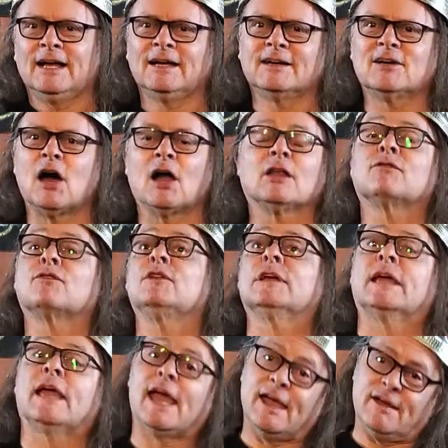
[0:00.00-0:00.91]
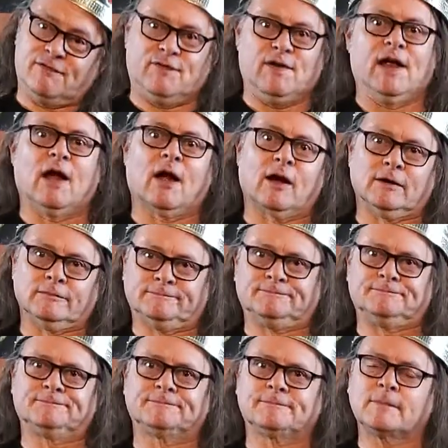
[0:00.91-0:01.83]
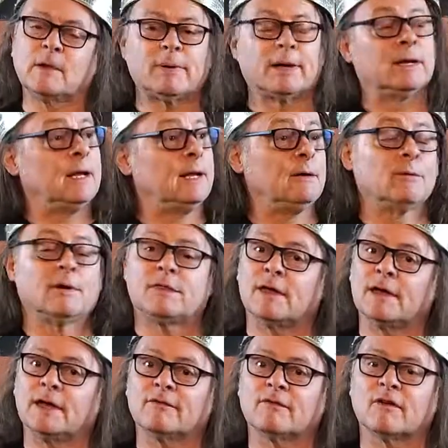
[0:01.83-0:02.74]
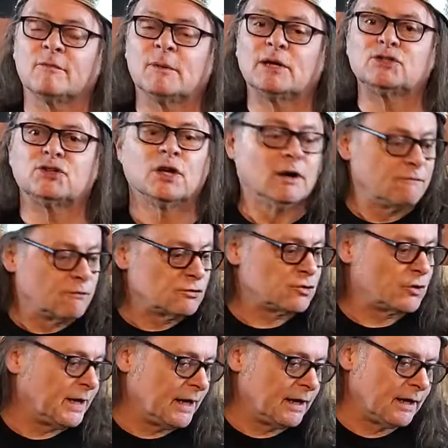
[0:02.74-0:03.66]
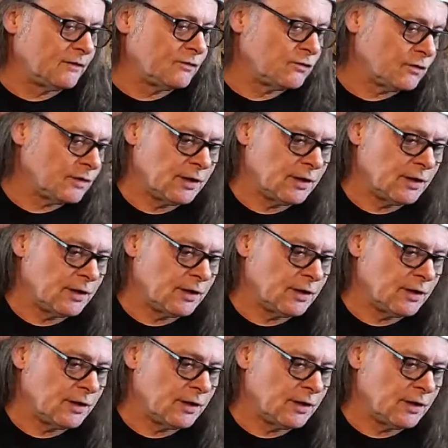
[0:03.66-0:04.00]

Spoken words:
colorful and gay affair. But anyway, thank you very much for joining us